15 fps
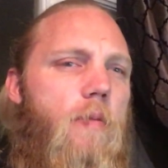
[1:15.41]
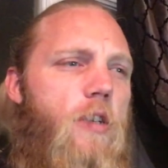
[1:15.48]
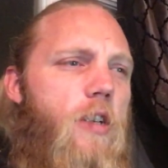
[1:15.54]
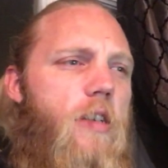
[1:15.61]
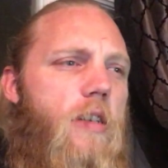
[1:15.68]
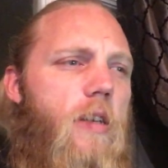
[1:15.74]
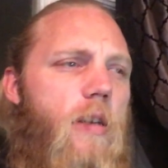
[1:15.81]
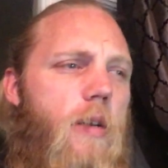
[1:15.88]

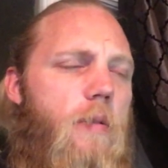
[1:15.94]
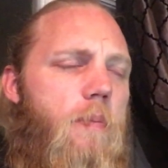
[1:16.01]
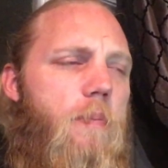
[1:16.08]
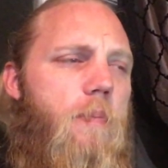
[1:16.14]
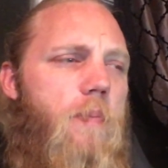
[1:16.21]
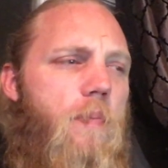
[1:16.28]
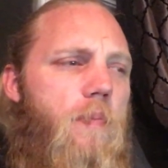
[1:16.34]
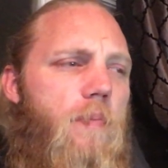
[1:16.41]
just to
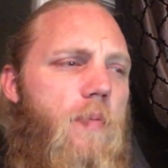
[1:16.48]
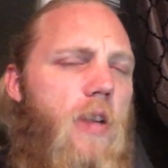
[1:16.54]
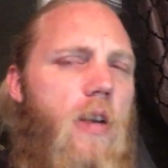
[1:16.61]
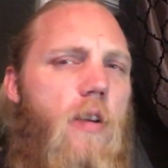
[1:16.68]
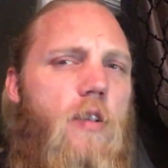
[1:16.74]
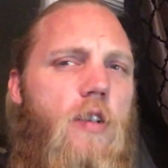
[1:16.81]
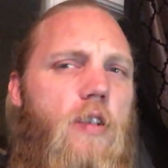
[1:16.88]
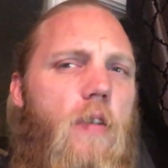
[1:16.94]

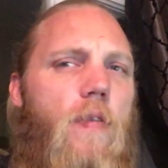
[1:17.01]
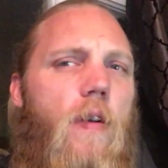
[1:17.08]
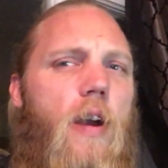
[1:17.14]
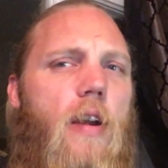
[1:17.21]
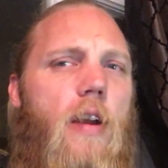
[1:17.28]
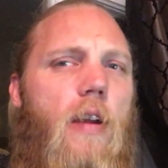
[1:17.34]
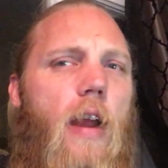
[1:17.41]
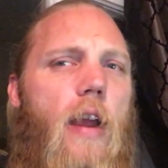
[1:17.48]

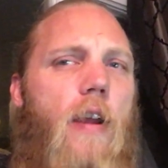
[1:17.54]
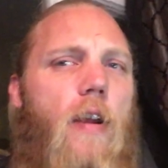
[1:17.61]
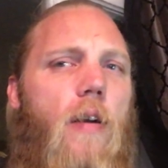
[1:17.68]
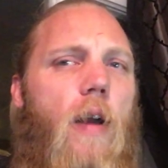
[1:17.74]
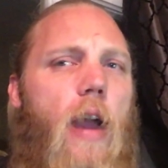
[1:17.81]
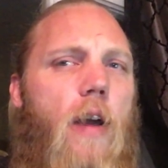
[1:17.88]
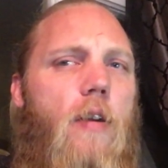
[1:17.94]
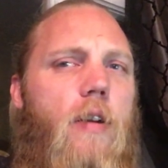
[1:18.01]
find out
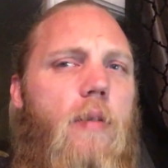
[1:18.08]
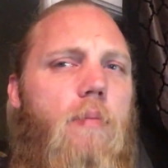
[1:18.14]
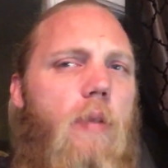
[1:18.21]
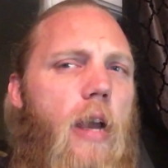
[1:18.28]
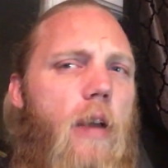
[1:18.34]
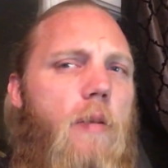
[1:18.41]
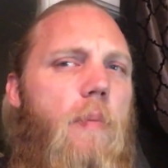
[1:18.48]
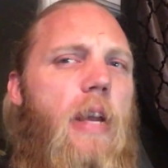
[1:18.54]

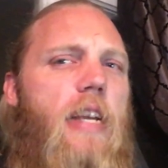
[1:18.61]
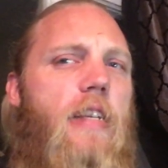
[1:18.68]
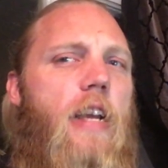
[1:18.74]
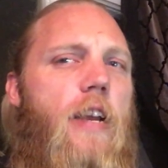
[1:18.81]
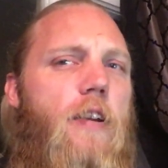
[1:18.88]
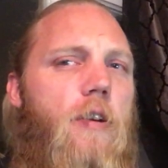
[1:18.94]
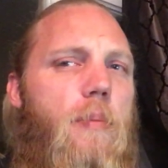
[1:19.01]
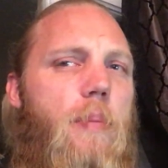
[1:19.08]
how to
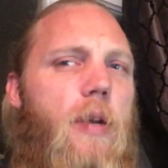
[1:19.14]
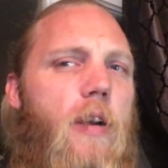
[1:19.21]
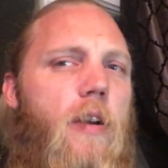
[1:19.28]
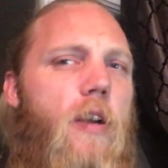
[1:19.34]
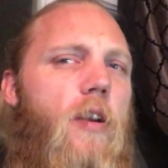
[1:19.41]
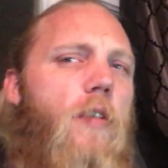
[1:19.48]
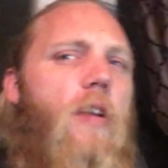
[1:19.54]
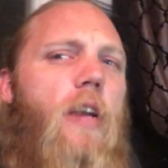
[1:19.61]
maintain your
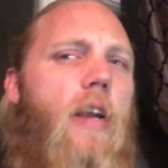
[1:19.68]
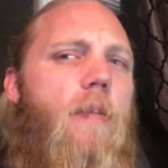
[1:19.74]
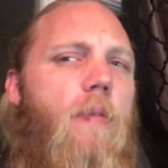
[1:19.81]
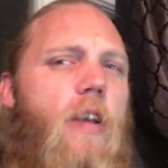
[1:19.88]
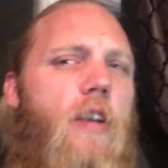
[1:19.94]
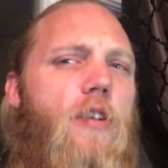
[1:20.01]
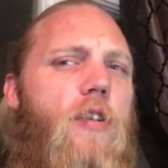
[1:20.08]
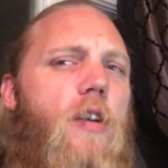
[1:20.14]
beard. You got
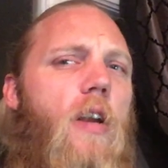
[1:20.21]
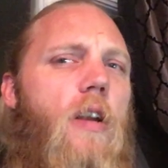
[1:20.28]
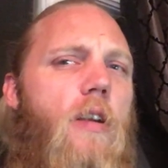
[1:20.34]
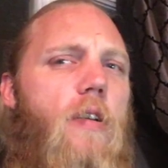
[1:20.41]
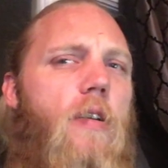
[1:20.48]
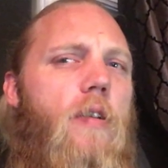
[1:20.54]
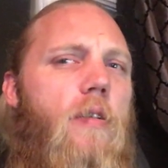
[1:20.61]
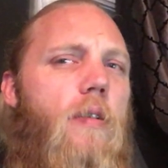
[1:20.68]
things you're gonna
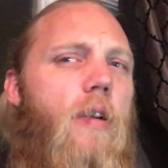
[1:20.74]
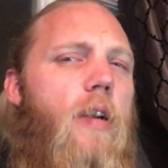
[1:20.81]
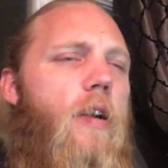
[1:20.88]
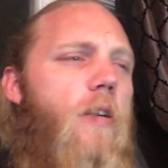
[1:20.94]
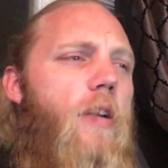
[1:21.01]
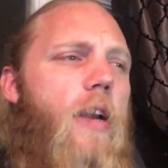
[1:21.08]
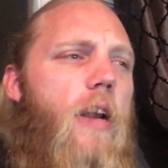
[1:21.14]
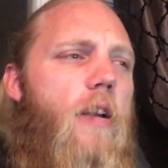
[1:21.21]
do.
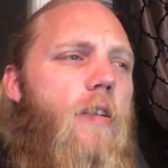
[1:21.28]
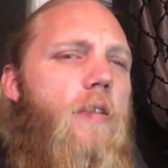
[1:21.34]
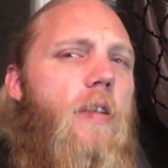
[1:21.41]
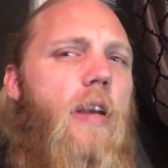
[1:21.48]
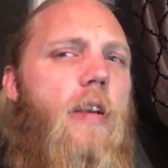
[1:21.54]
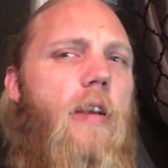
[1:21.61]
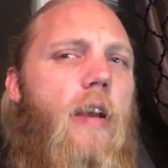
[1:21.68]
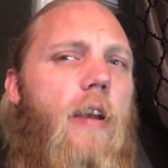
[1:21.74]
You got to do
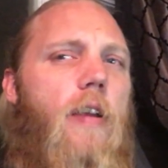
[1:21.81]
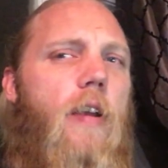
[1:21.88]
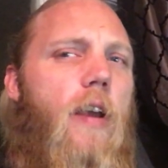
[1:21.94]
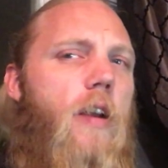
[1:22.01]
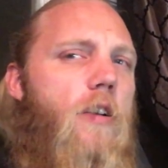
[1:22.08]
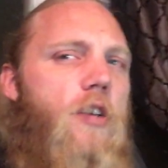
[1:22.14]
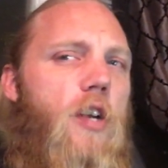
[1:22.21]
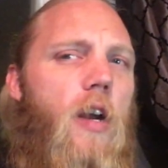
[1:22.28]
that day. You
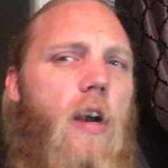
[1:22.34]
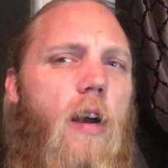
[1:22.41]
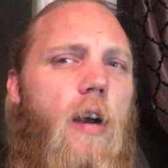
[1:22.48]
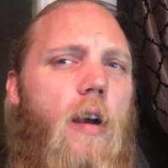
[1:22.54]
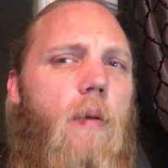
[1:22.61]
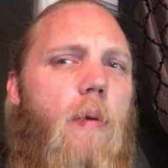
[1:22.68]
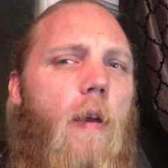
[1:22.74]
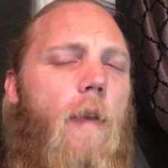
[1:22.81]
got a
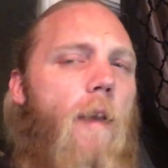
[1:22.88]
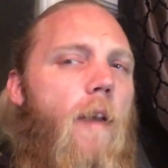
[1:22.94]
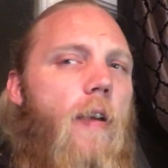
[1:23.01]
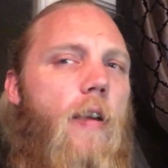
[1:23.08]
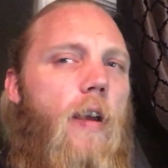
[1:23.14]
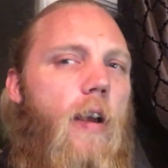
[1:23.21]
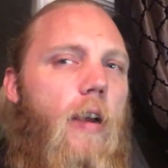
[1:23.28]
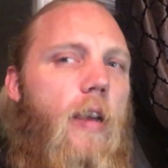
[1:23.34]
job,
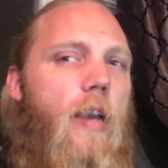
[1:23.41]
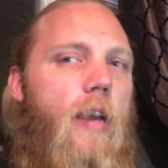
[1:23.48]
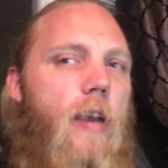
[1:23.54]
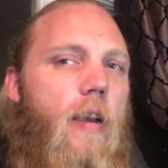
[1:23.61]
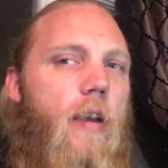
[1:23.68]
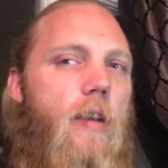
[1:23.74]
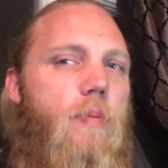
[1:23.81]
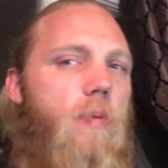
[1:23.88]
got
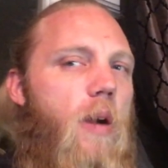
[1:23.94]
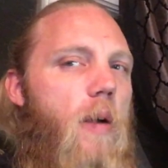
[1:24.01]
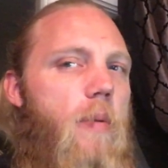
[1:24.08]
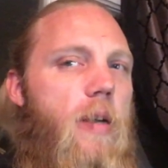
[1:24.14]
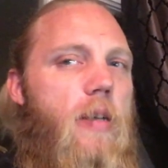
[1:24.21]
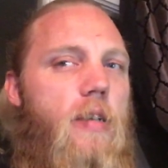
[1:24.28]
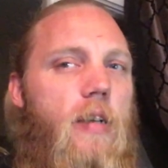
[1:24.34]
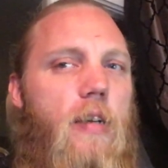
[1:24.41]
kids,
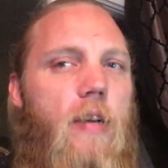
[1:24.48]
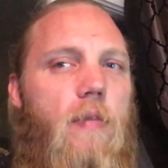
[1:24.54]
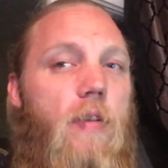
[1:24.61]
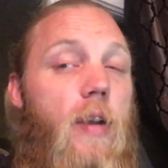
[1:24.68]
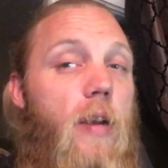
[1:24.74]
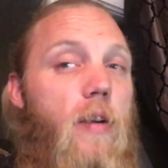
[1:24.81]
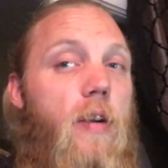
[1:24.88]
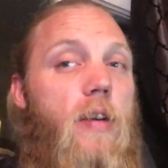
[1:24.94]
probably a
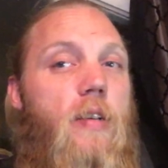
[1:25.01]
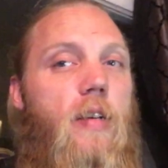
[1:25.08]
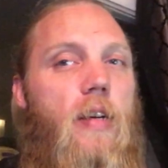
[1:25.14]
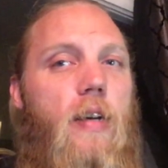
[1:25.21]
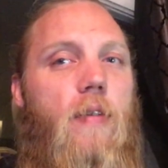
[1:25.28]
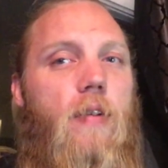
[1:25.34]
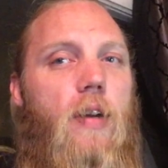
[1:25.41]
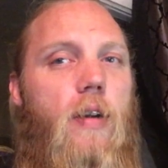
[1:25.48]
significant or
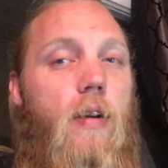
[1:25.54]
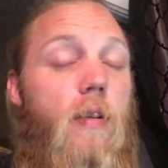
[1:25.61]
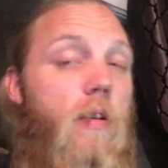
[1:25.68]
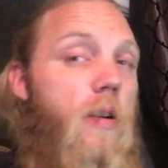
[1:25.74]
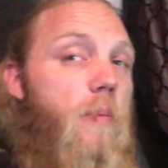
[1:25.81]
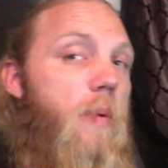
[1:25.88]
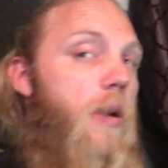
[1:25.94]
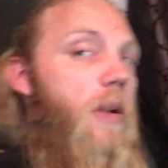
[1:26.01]
insignificant
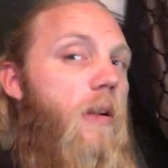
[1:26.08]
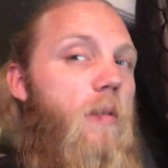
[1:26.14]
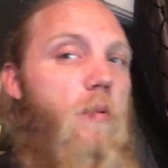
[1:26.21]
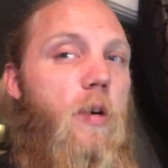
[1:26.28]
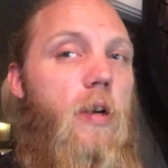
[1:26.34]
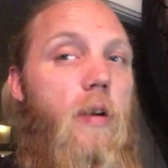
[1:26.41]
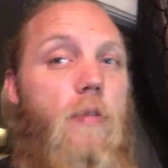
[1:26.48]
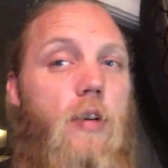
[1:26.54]
other, depending on
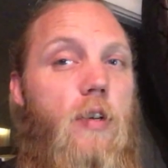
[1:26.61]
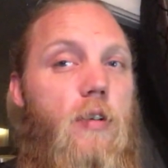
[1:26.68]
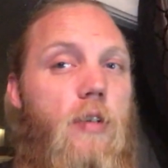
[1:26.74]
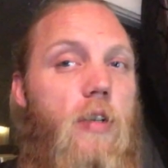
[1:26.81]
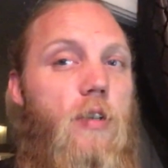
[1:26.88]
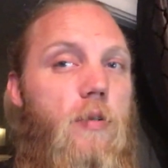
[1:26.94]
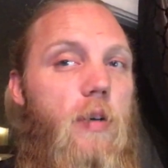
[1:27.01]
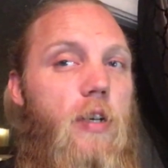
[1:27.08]
whatever your
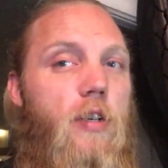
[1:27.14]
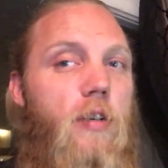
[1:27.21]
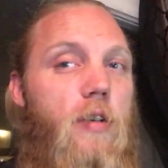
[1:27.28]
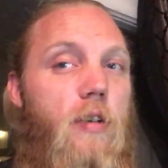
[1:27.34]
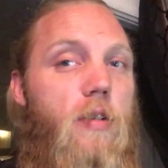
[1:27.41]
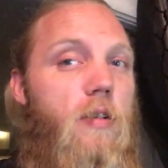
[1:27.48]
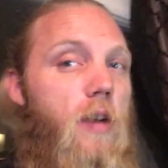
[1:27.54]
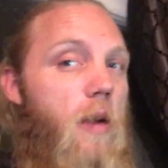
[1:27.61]
situation
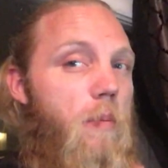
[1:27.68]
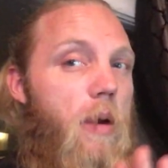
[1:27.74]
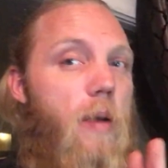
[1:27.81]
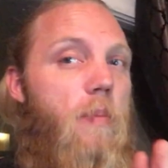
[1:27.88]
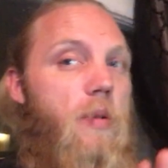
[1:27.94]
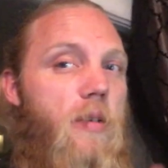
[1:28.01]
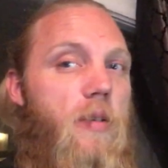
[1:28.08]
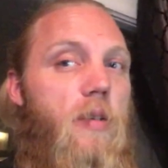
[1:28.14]
is. Not
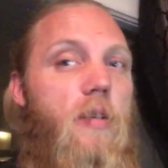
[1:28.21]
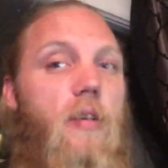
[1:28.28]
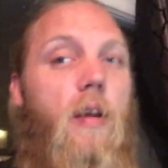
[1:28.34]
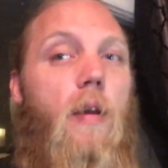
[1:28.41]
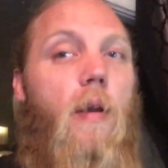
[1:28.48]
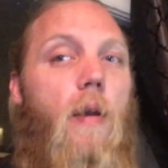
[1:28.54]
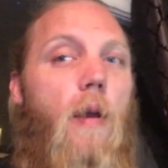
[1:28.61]
my business,